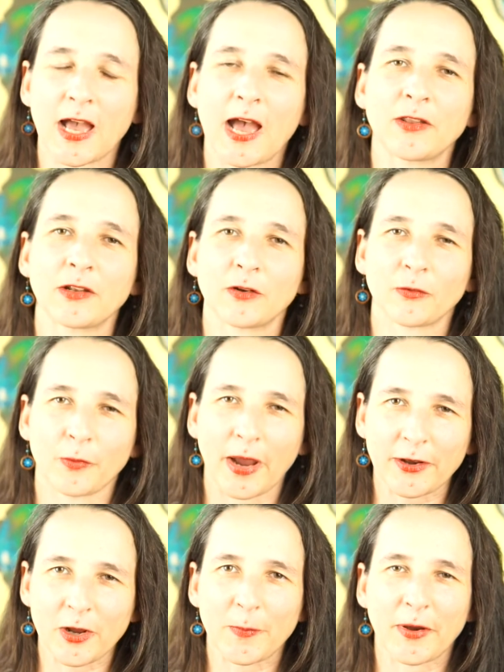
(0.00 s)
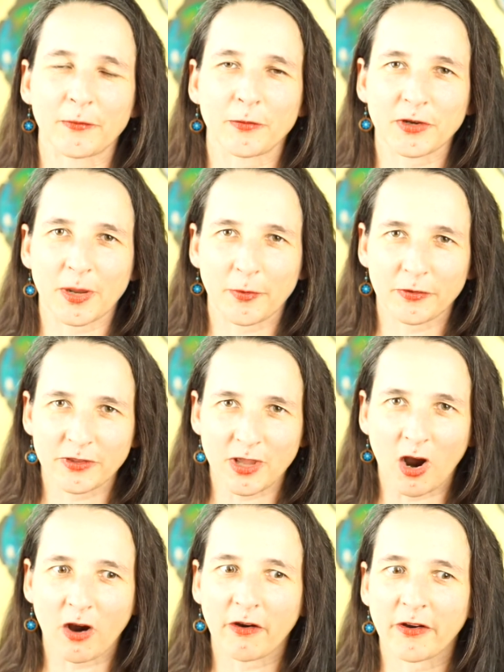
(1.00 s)
I had a little write up I wrote about the
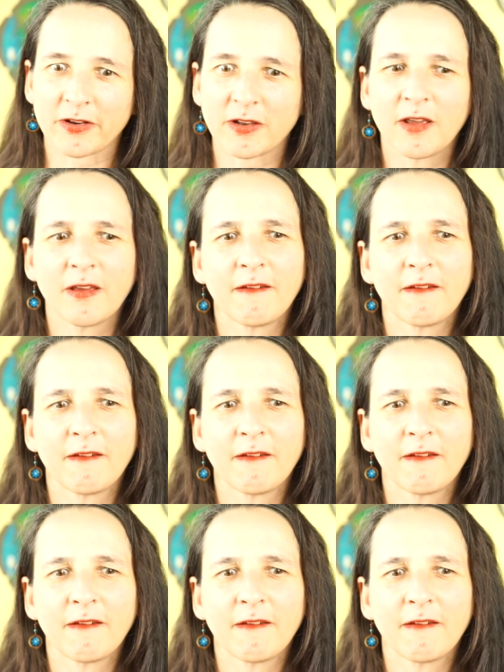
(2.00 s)
art.